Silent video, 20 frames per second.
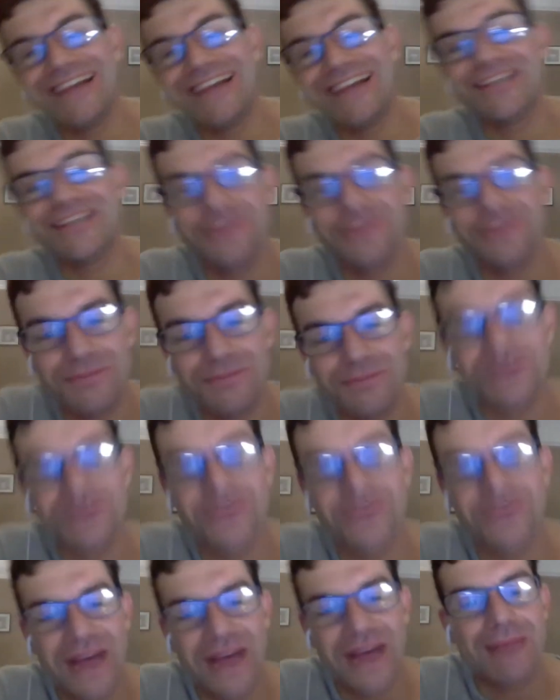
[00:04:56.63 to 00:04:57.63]
Sort of
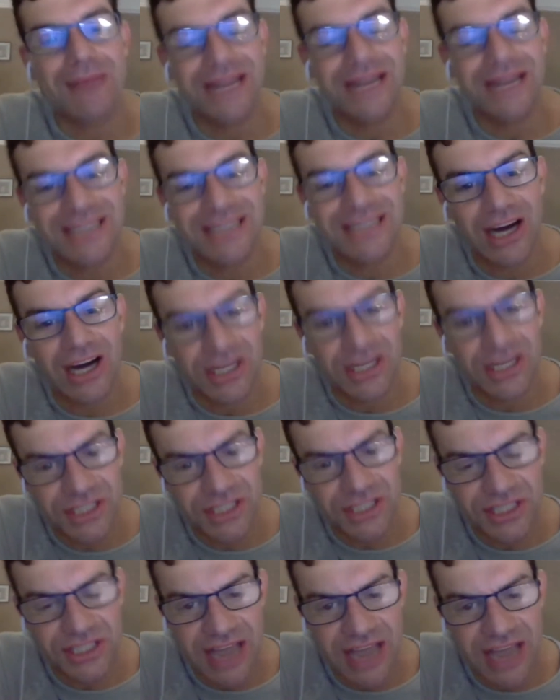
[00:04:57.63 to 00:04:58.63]
family
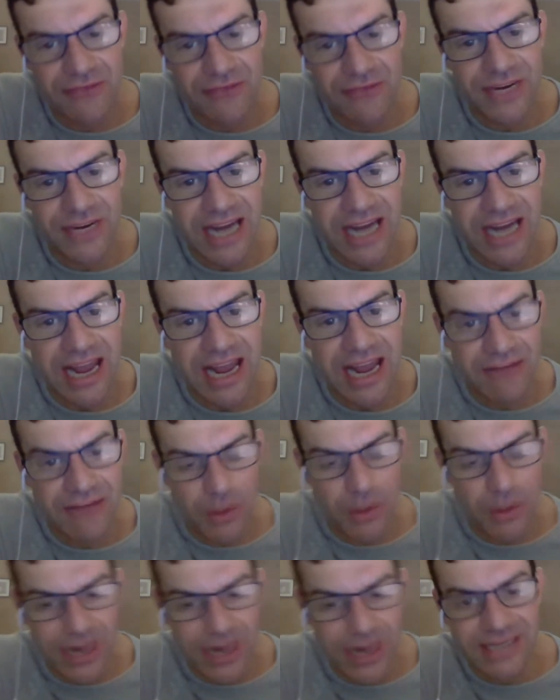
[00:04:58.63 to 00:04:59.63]
tasks every day, every
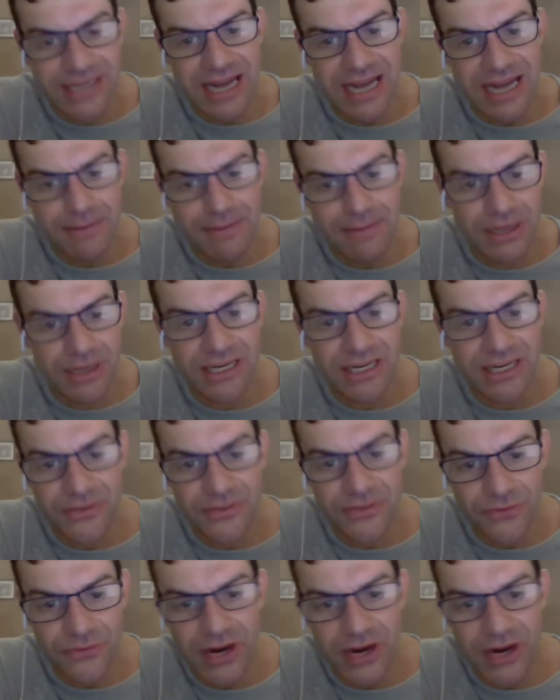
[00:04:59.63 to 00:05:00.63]
weekday, Monday to
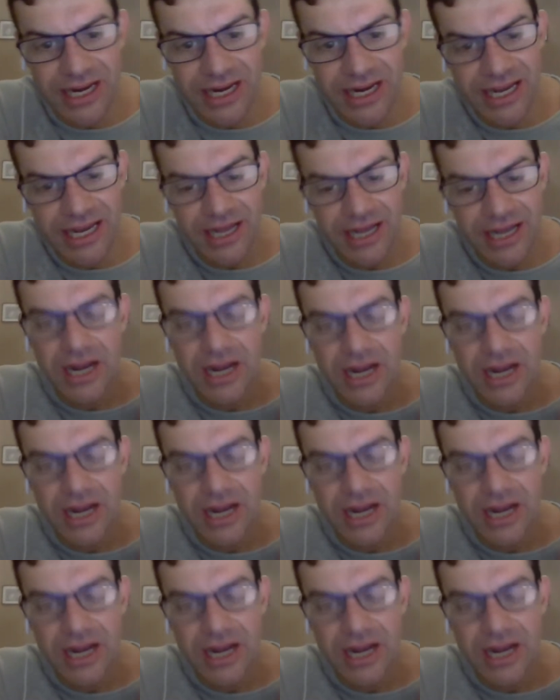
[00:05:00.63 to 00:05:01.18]
Friday.